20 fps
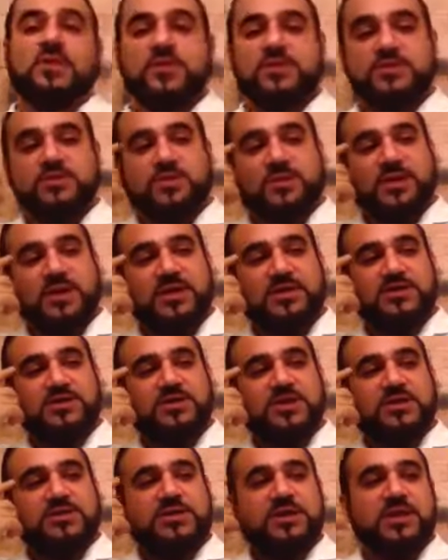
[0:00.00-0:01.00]
So it
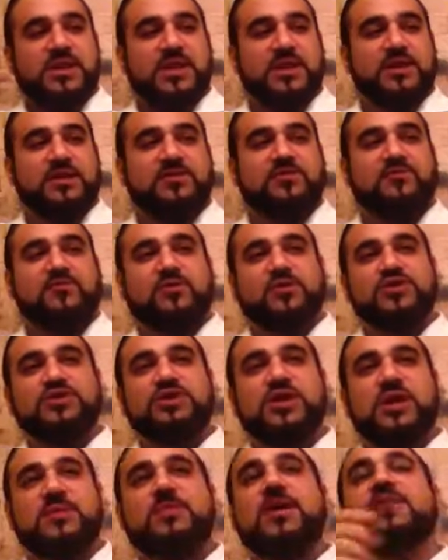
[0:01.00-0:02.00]
teaches us, again, for
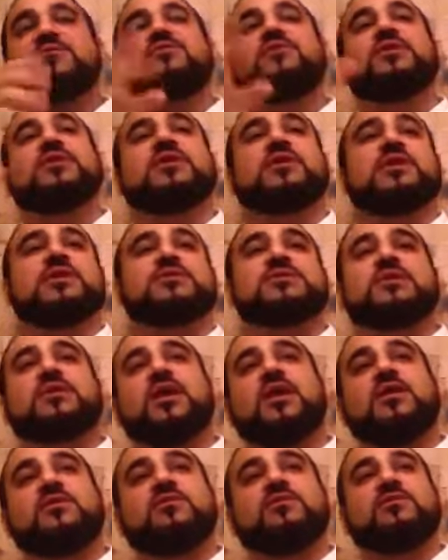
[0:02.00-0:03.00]
Hashem, everything is
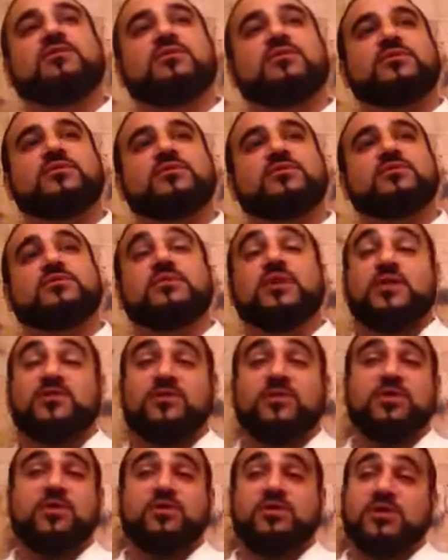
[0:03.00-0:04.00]
alive,
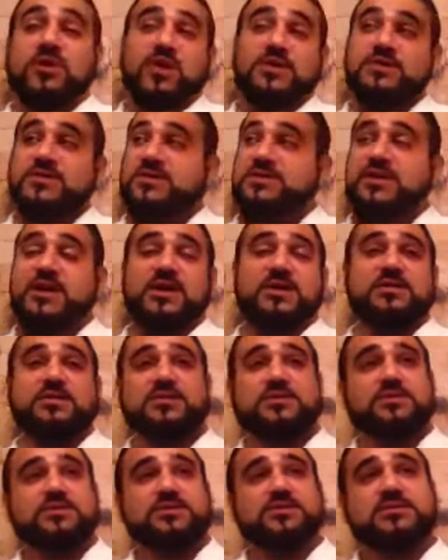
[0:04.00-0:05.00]
even though to us it's not.
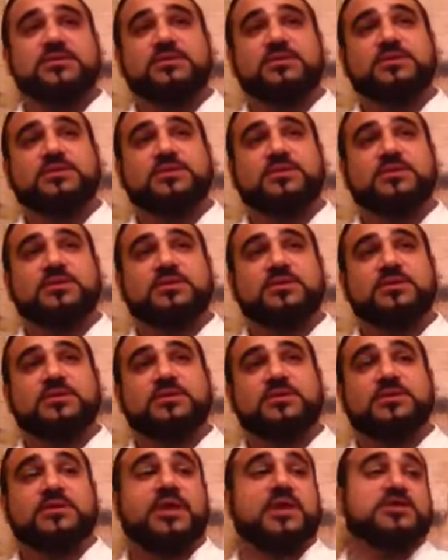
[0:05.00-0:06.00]

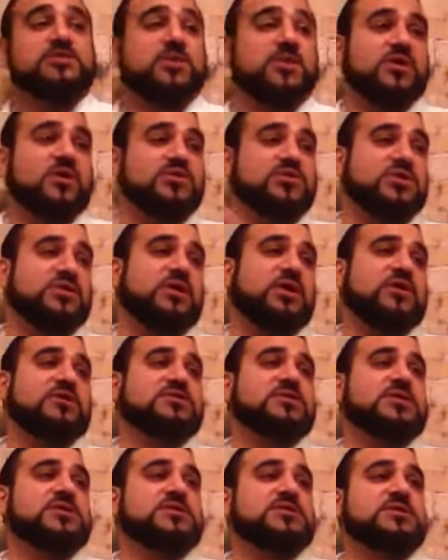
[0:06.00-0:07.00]
That's why he also
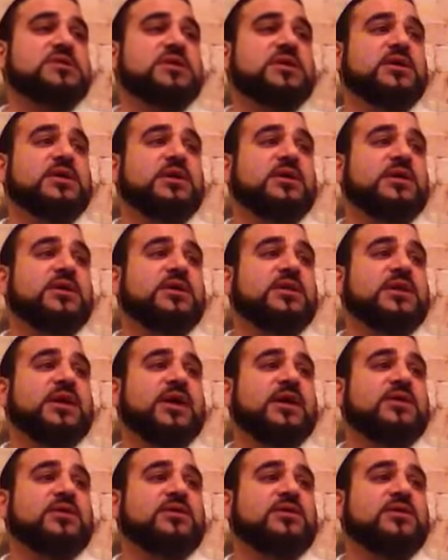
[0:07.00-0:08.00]
tells us
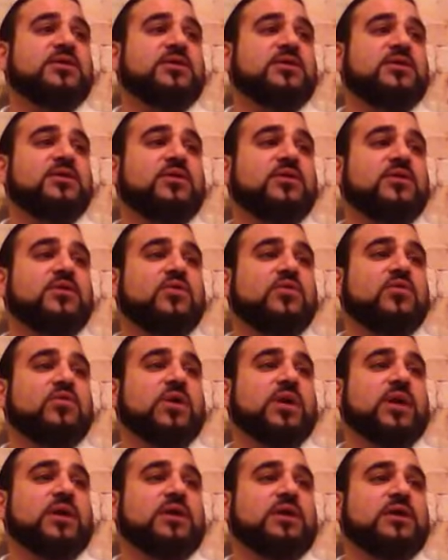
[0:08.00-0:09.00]
that
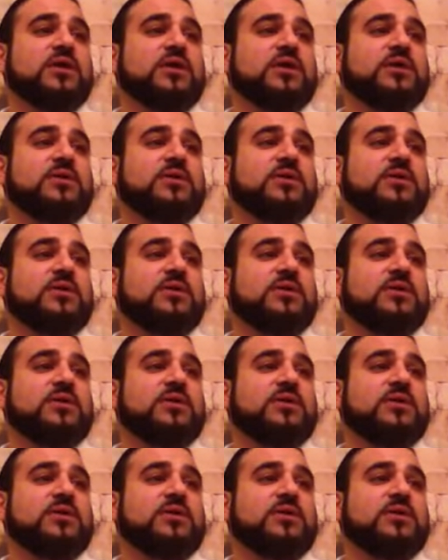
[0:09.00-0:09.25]
when